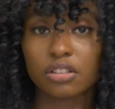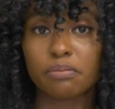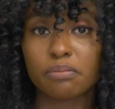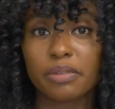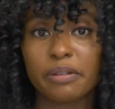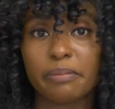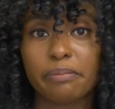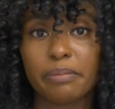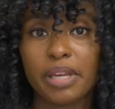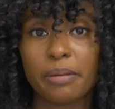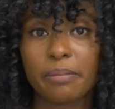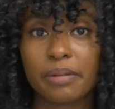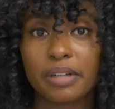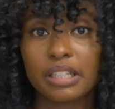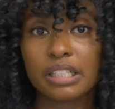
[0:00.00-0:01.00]
up my
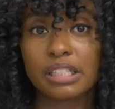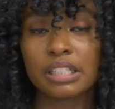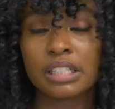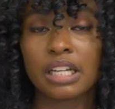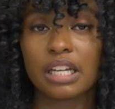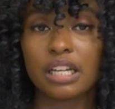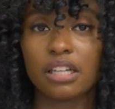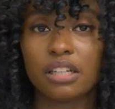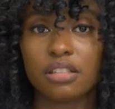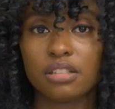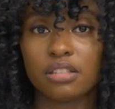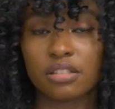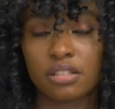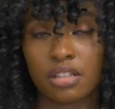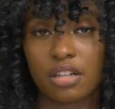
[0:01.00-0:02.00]
papers and
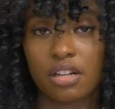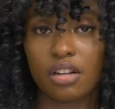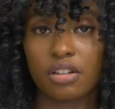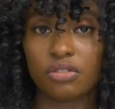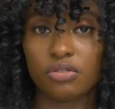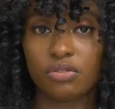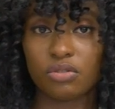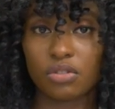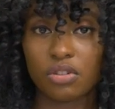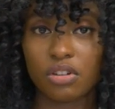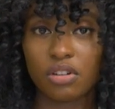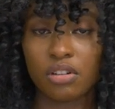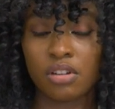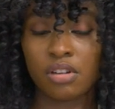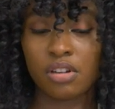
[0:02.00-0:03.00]
I'd
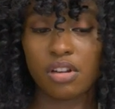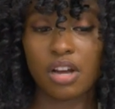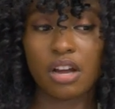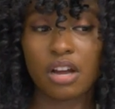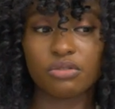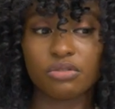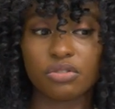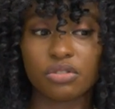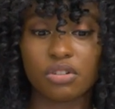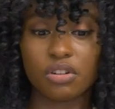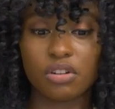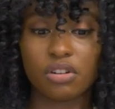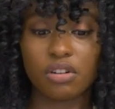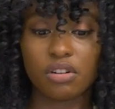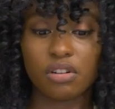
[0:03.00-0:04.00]

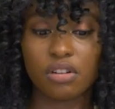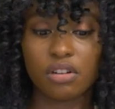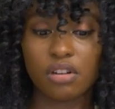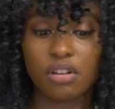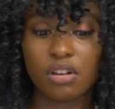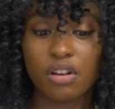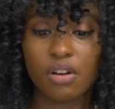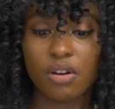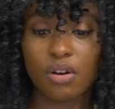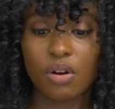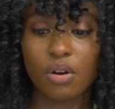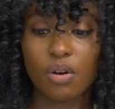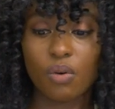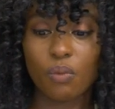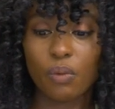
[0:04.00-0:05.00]
draw.
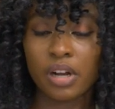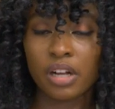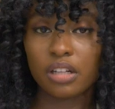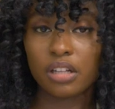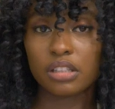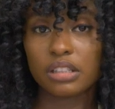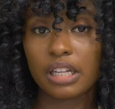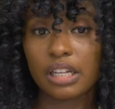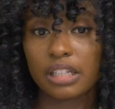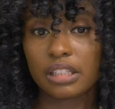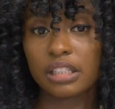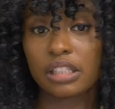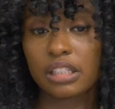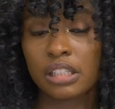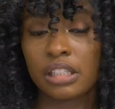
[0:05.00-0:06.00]
Well,
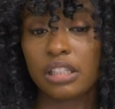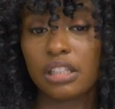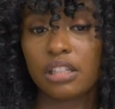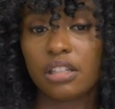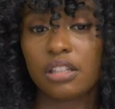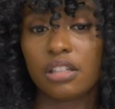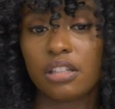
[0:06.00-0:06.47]
technically,